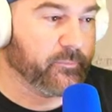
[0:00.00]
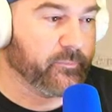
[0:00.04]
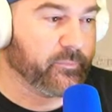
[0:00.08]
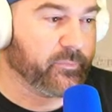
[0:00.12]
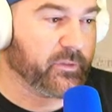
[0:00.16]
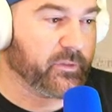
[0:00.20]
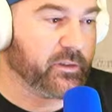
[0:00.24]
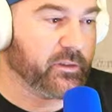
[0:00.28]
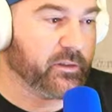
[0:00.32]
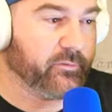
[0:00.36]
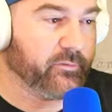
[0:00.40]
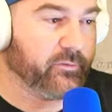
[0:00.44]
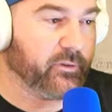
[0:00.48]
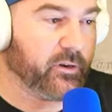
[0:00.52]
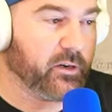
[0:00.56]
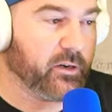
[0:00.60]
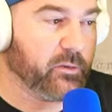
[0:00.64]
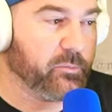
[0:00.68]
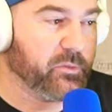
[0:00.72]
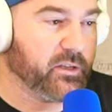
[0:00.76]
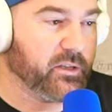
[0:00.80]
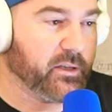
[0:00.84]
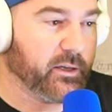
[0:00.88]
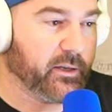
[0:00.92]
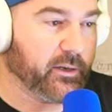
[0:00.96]
in the very
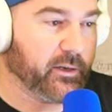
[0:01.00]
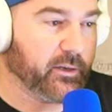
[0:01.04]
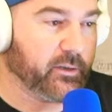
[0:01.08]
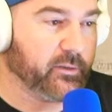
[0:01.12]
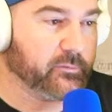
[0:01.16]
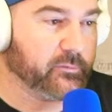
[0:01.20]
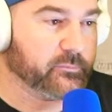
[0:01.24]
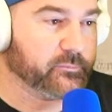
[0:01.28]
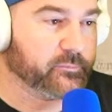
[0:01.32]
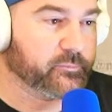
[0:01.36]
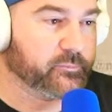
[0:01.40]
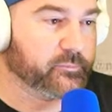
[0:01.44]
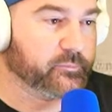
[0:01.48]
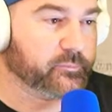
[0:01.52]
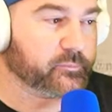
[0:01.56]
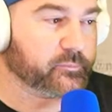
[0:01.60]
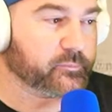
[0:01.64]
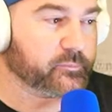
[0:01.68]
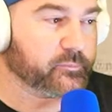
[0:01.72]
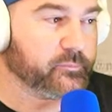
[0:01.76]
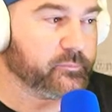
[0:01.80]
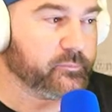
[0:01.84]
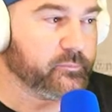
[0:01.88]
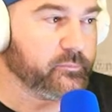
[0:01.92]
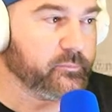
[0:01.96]
beginning,
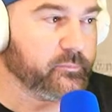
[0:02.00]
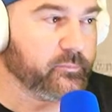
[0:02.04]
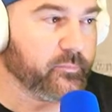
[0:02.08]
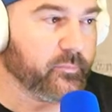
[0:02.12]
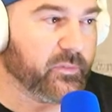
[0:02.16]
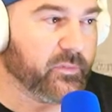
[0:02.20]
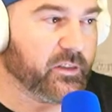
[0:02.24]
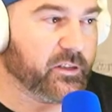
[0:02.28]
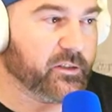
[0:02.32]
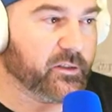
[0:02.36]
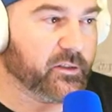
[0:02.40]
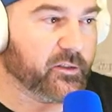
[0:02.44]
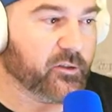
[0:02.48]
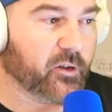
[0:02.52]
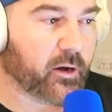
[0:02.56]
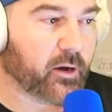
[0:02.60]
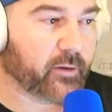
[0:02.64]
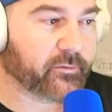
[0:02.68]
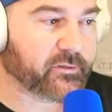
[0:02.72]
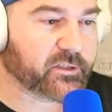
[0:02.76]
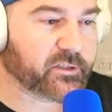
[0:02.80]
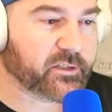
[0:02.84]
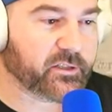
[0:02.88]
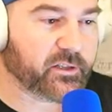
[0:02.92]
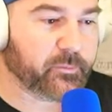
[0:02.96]

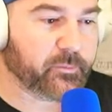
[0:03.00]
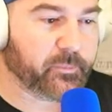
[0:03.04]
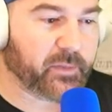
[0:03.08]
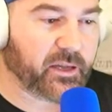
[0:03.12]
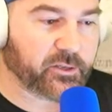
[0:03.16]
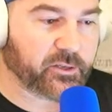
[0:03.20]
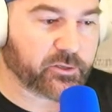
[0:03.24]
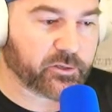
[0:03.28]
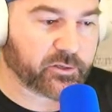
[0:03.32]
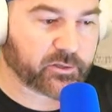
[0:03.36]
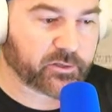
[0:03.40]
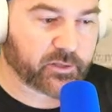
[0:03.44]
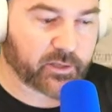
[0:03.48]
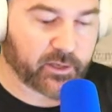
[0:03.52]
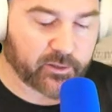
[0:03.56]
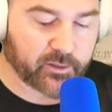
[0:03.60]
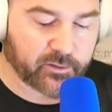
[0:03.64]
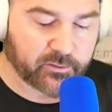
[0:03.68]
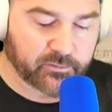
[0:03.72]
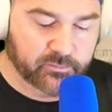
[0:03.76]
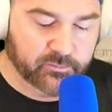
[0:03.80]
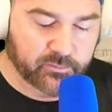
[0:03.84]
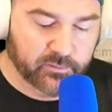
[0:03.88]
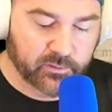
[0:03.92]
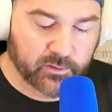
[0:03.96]
obviously the major scale,
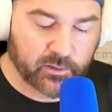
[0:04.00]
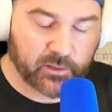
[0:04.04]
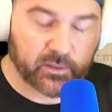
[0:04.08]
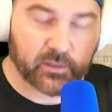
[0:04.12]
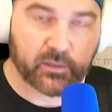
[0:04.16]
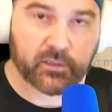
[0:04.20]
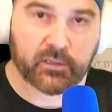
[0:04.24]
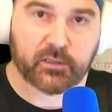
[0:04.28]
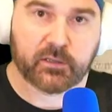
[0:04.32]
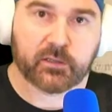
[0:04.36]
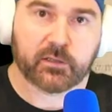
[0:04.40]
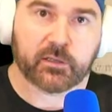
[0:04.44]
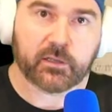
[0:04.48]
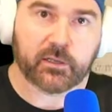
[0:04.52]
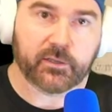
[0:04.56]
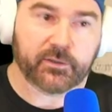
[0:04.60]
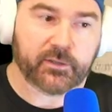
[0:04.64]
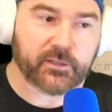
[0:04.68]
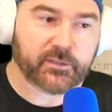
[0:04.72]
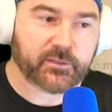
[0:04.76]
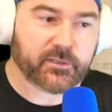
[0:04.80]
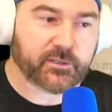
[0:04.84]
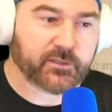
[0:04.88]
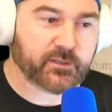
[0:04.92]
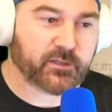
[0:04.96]
and
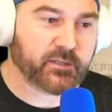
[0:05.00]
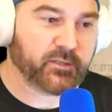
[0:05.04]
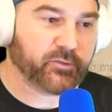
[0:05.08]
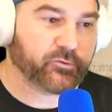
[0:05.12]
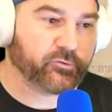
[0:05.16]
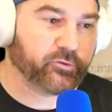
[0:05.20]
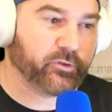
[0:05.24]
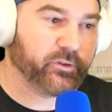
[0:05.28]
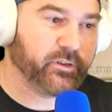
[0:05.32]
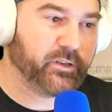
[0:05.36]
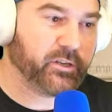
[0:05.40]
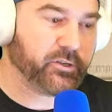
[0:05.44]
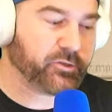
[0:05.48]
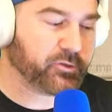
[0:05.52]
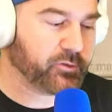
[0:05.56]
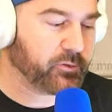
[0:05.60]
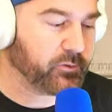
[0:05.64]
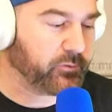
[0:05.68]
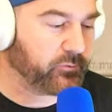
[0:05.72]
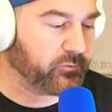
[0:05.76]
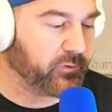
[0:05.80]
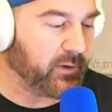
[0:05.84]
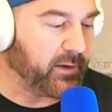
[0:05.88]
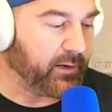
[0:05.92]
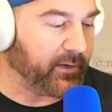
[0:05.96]
this is the traditional
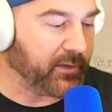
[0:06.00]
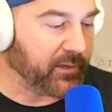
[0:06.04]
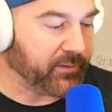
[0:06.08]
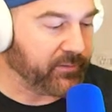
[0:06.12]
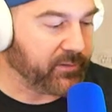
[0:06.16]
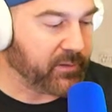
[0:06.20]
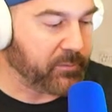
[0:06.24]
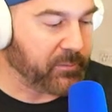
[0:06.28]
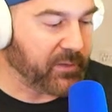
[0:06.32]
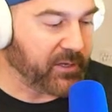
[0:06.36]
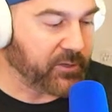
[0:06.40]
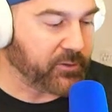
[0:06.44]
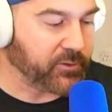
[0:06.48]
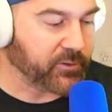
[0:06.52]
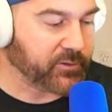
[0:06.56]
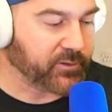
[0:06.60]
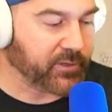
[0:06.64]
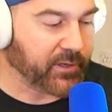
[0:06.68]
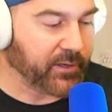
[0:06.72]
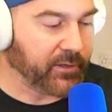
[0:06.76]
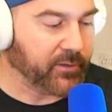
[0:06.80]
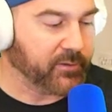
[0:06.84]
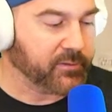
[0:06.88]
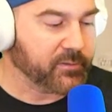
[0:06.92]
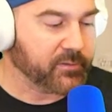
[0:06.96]
fretting of the major
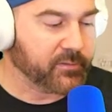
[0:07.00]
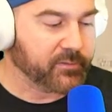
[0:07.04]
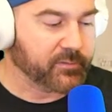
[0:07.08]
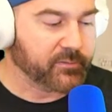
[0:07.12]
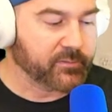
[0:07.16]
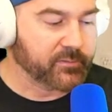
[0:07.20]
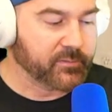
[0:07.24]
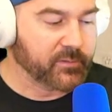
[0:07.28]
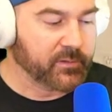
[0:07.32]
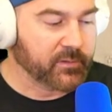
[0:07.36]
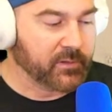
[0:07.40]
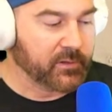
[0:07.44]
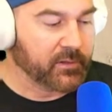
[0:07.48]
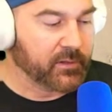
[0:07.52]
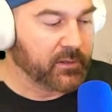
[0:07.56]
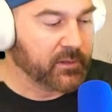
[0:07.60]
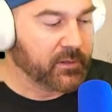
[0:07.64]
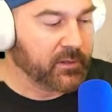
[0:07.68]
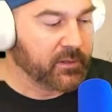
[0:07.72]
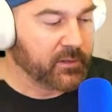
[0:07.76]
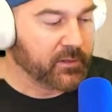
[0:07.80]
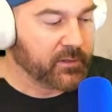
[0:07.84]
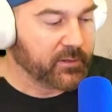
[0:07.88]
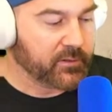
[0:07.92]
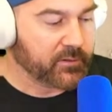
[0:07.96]
scale.
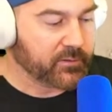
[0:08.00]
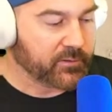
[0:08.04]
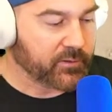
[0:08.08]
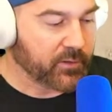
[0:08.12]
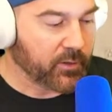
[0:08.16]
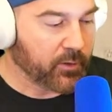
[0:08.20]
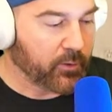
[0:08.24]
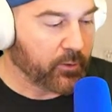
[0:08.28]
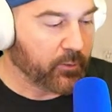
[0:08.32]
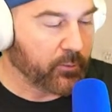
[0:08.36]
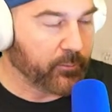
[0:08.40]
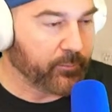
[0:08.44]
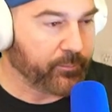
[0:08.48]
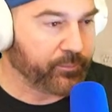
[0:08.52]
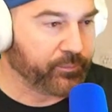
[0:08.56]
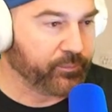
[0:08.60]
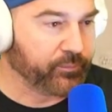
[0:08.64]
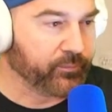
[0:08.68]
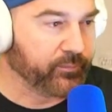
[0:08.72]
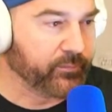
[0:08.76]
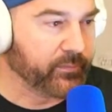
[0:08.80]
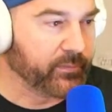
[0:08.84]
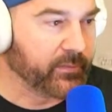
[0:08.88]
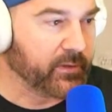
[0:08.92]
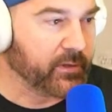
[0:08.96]
So
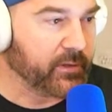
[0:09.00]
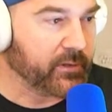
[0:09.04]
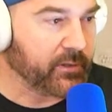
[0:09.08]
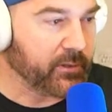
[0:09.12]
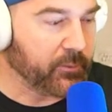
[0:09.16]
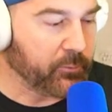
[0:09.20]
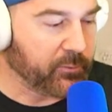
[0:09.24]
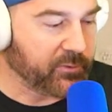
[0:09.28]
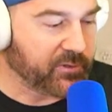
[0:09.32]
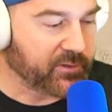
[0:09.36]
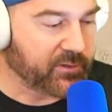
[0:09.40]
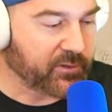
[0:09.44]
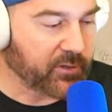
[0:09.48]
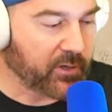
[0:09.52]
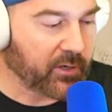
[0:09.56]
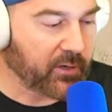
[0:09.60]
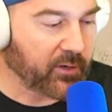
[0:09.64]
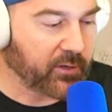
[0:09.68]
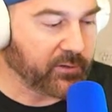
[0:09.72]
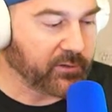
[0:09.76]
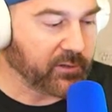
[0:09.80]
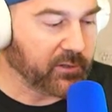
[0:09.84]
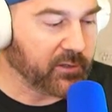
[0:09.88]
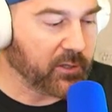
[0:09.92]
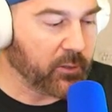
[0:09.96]
you would start on
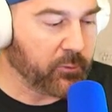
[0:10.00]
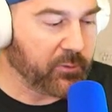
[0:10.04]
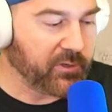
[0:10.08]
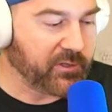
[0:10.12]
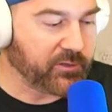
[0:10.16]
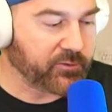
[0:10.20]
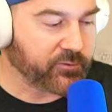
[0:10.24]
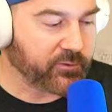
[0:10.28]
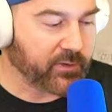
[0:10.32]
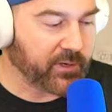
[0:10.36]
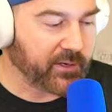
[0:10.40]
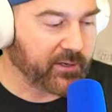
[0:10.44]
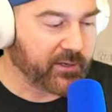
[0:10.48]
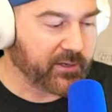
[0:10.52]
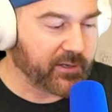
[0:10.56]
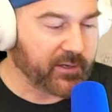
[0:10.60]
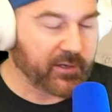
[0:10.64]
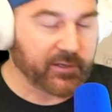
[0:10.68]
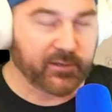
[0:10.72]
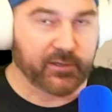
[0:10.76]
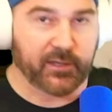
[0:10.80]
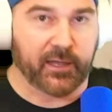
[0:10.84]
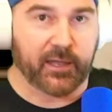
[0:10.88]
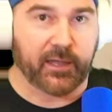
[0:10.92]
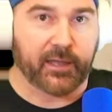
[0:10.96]
the low E string at
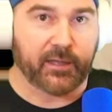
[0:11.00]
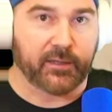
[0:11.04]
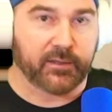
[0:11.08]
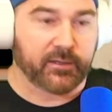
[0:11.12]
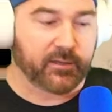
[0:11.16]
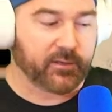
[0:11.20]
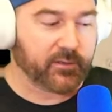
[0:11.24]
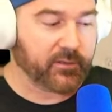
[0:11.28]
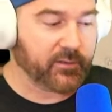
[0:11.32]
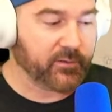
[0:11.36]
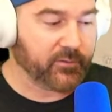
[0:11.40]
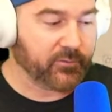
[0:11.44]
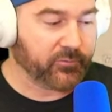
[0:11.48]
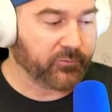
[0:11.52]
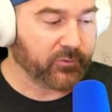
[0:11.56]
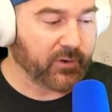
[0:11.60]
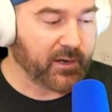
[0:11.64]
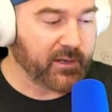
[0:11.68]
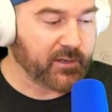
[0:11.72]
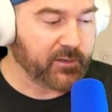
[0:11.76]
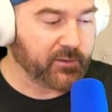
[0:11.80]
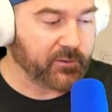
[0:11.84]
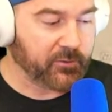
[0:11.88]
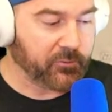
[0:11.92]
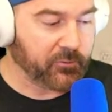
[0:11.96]
the 8th fret
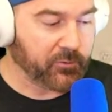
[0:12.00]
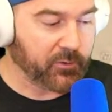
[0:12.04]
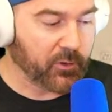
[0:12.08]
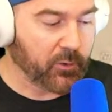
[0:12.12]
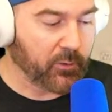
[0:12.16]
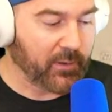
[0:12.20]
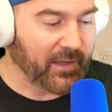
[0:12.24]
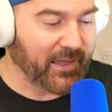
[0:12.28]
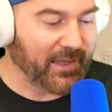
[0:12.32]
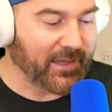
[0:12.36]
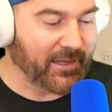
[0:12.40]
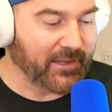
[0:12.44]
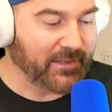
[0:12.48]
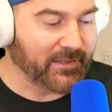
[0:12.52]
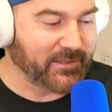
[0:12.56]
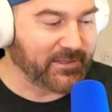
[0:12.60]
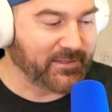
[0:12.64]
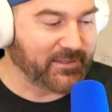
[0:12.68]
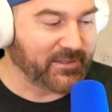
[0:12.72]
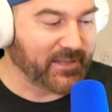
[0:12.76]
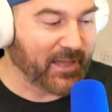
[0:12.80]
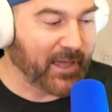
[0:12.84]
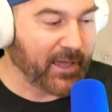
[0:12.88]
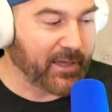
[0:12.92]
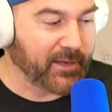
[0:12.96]
and go 8,
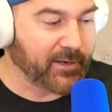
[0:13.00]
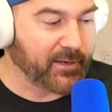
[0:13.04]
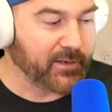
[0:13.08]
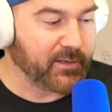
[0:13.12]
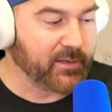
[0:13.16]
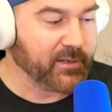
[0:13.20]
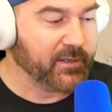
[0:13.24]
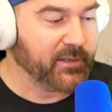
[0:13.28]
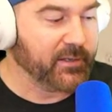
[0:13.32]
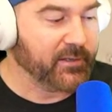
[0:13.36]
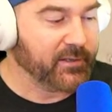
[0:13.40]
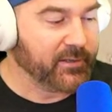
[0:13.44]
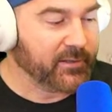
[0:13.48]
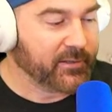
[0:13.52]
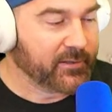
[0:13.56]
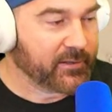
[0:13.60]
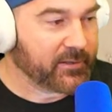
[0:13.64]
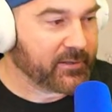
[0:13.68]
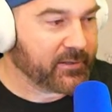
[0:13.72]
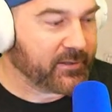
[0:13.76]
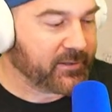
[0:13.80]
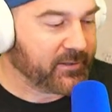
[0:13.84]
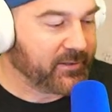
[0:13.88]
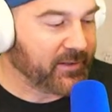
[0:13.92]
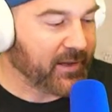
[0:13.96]
10,
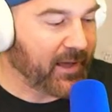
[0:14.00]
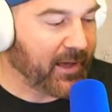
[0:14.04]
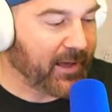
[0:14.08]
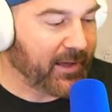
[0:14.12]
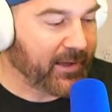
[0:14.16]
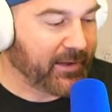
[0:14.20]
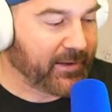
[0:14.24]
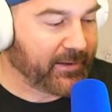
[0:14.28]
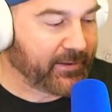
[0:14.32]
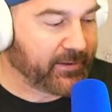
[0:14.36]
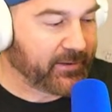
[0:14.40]
9,